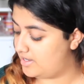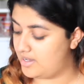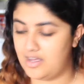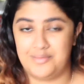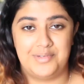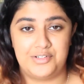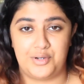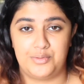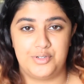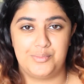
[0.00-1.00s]
I
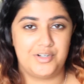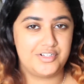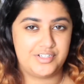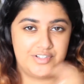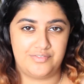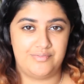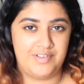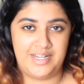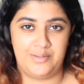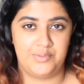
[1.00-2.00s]
don't do much, just fill
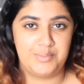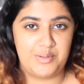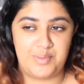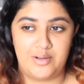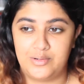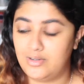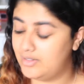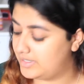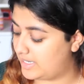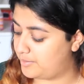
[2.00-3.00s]
it in with a bit of powder
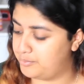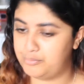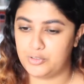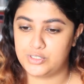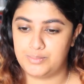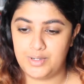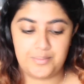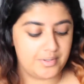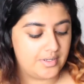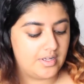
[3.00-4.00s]
and brush them up.
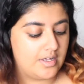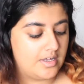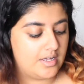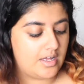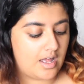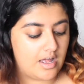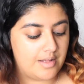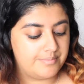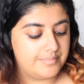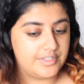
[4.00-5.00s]

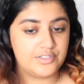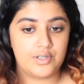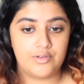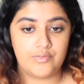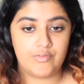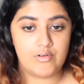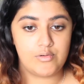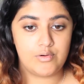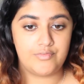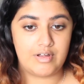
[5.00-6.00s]
So
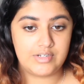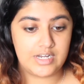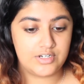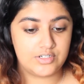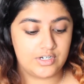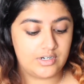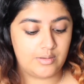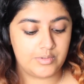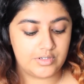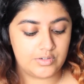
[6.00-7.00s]
for foundation, I'm
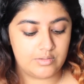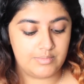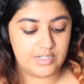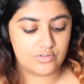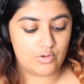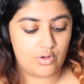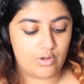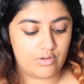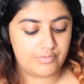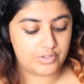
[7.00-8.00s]
going to do a mix
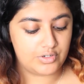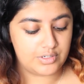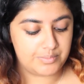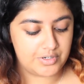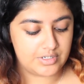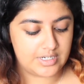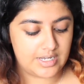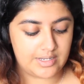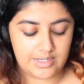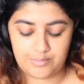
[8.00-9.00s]
of Huda
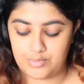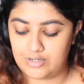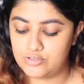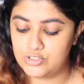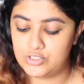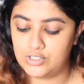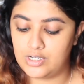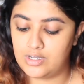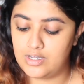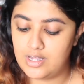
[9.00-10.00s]
Beauty in Brown
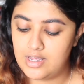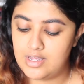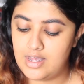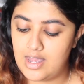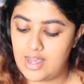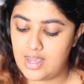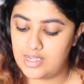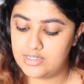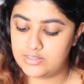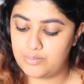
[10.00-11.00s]
Sugar
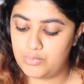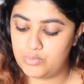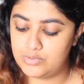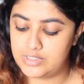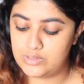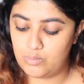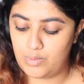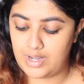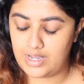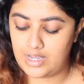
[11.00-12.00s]
and Born This
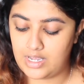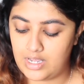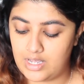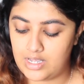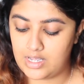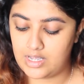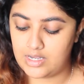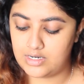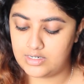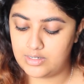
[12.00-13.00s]
Way
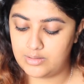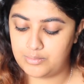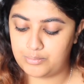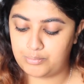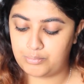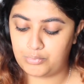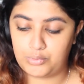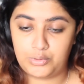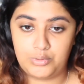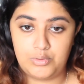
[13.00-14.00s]
in
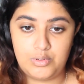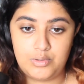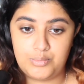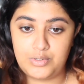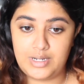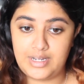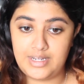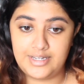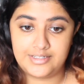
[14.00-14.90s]
Brûlée.